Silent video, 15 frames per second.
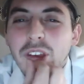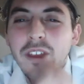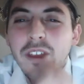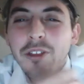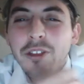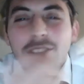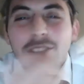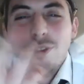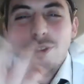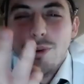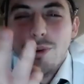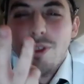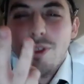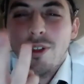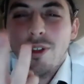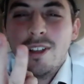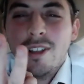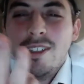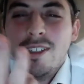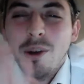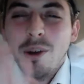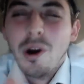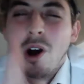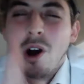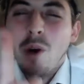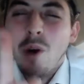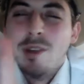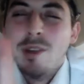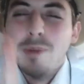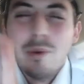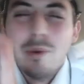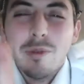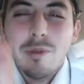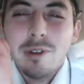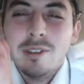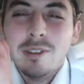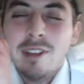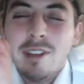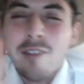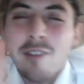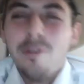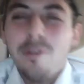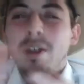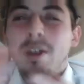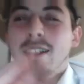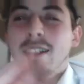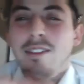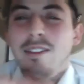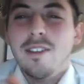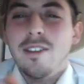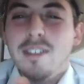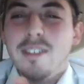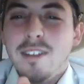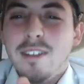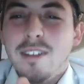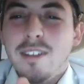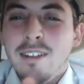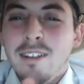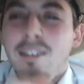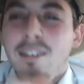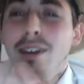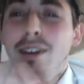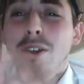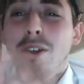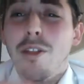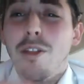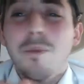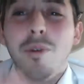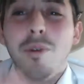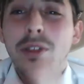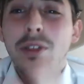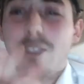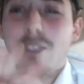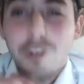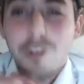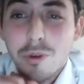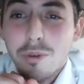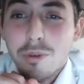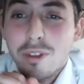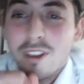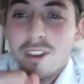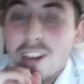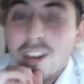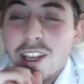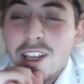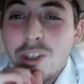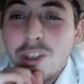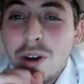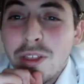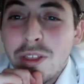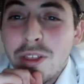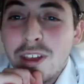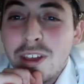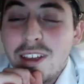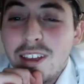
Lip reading: there's three things that'll always be revealed in life, and that's the sun, the moon, and the truth. So I think,